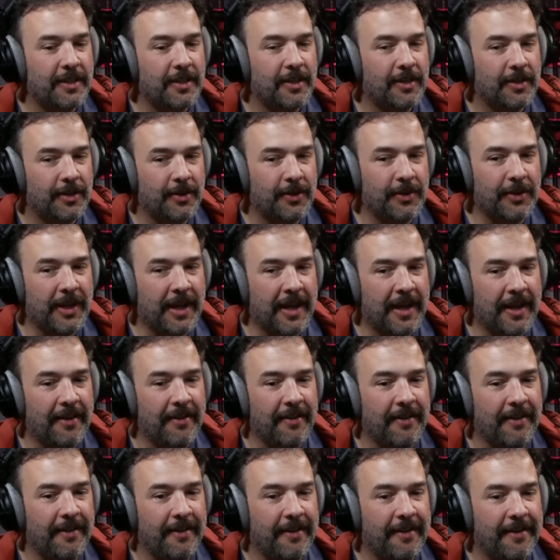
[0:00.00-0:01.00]

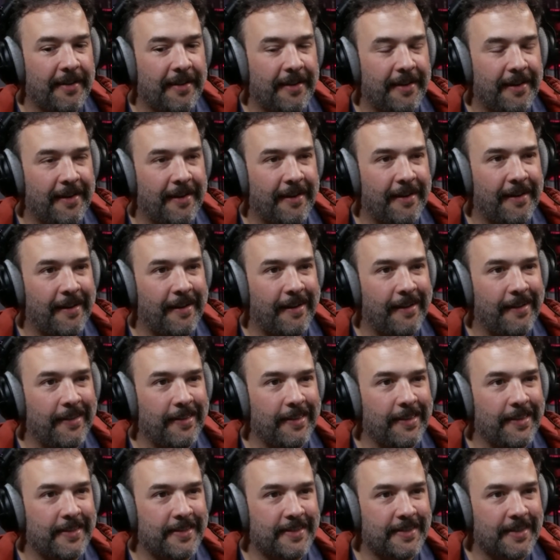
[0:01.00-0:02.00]
holdout
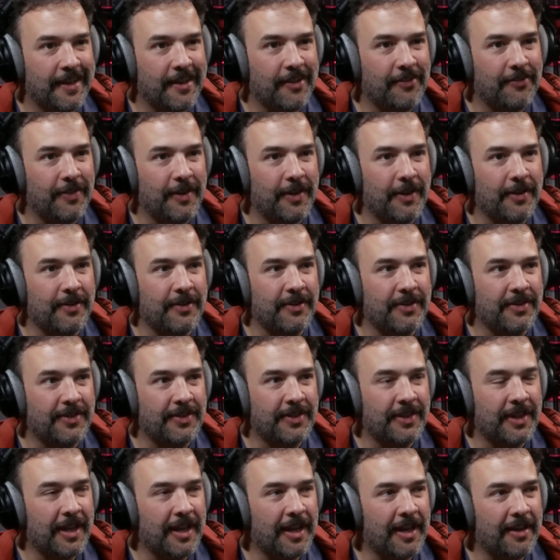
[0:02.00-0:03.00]
on the cell phone
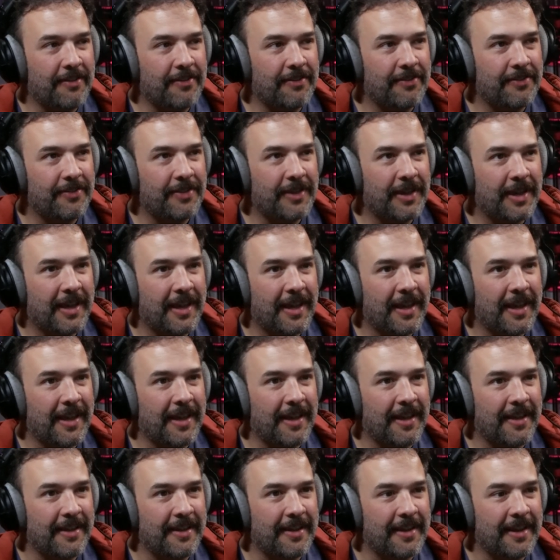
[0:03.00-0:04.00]
stuff,
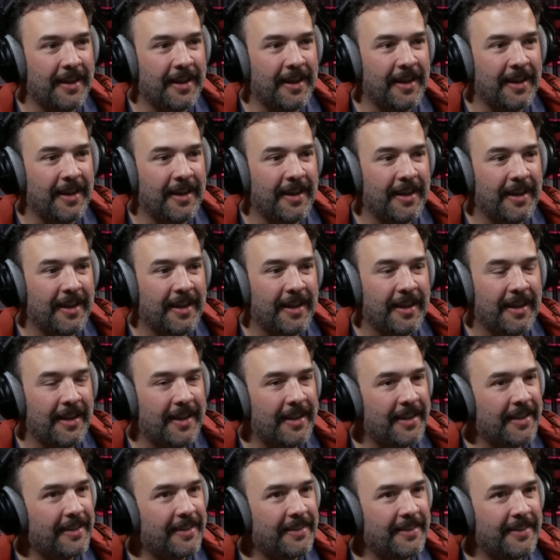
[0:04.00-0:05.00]
and
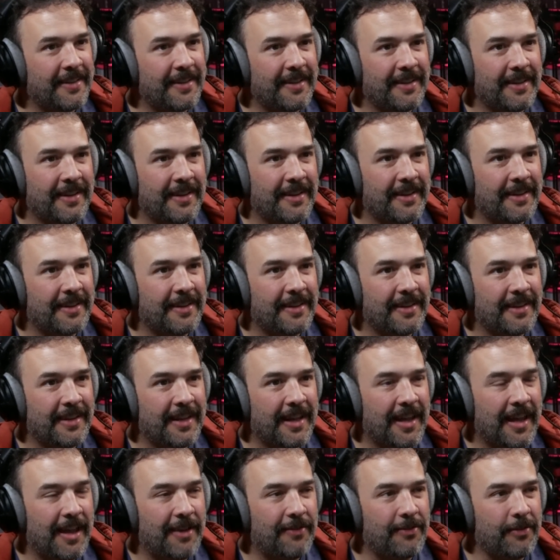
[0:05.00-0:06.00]
didn't
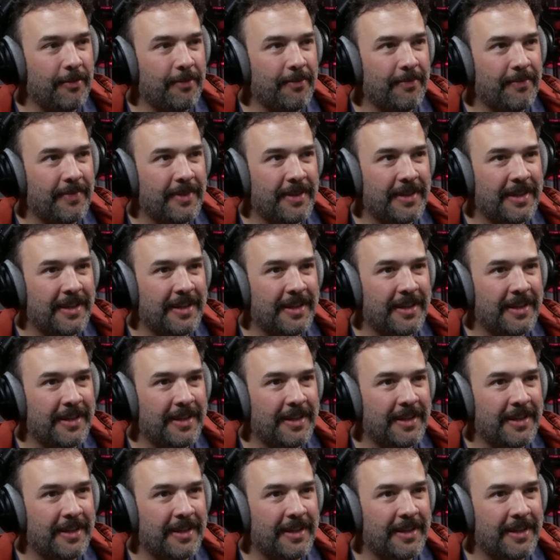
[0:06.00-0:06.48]
have them.